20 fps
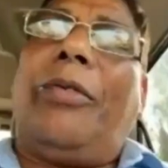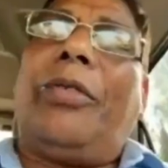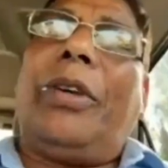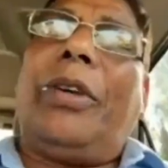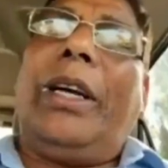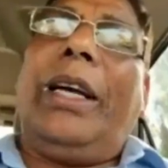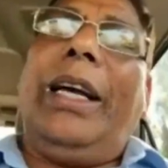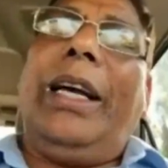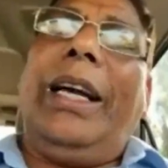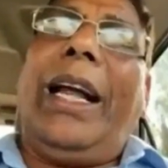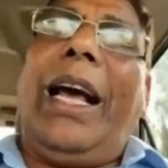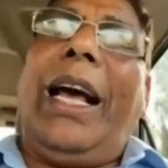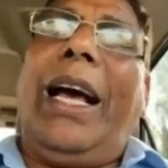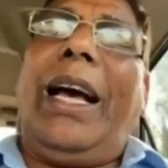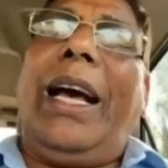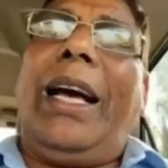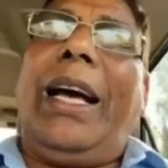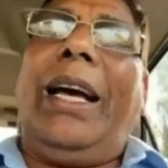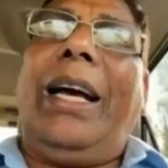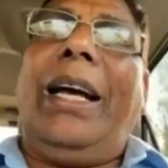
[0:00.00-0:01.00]
in a
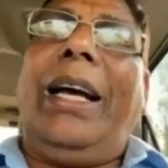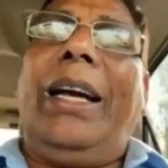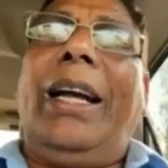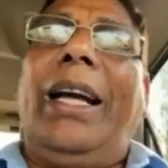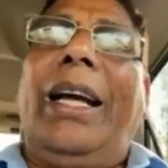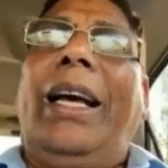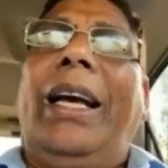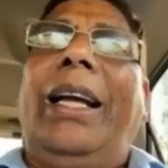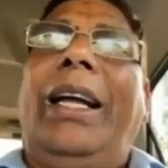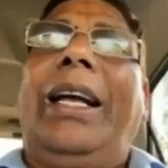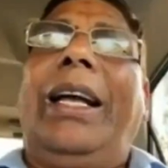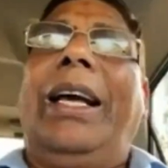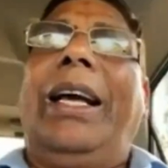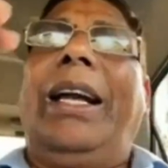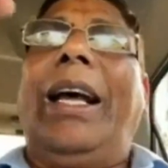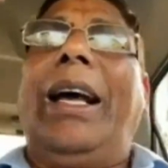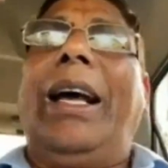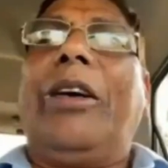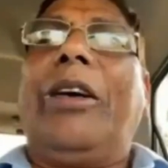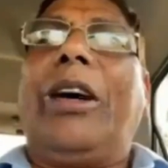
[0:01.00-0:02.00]

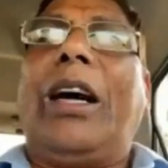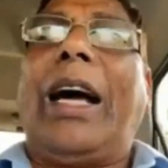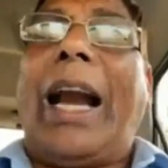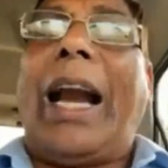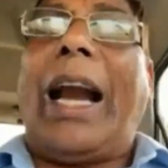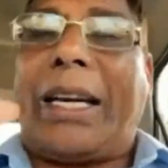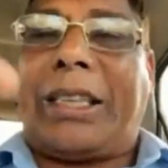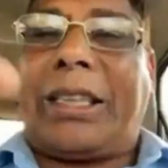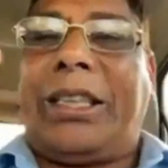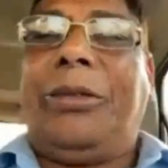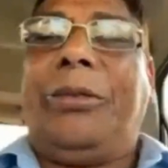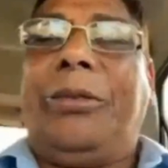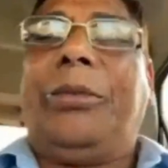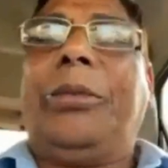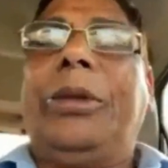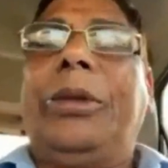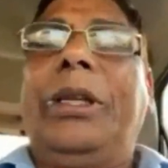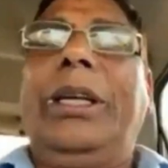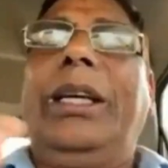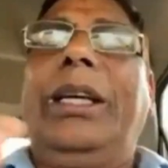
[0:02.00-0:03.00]
collective,
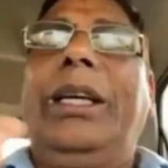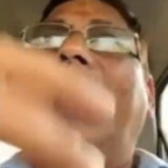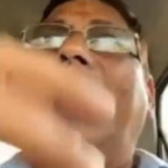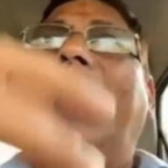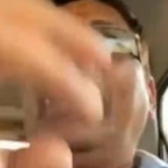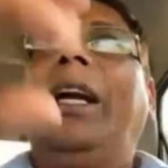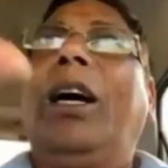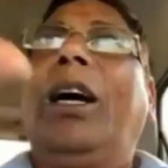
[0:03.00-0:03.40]
in a